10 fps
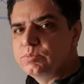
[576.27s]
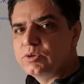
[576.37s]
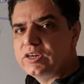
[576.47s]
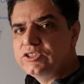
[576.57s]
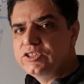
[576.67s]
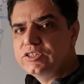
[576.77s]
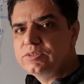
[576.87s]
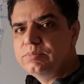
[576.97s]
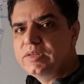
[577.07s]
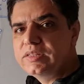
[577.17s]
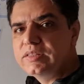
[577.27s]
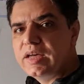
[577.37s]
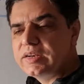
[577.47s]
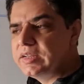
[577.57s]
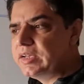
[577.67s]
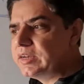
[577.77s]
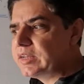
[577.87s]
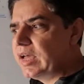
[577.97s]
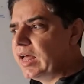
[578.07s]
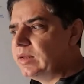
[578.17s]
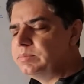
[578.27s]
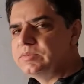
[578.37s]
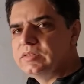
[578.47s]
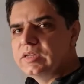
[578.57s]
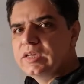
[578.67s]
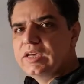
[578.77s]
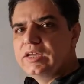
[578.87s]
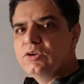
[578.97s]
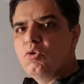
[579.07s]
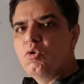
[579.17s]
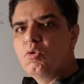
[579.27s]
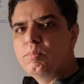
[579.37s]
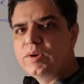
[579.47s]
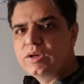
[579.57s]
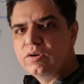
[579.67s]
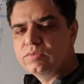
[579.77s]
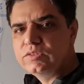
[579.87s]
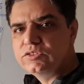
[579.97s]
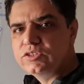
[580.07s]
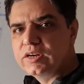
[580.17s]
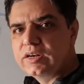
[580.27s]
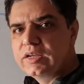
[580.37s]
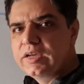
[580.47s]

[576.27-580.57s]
Potentiates mean that it helps in opening of this channel.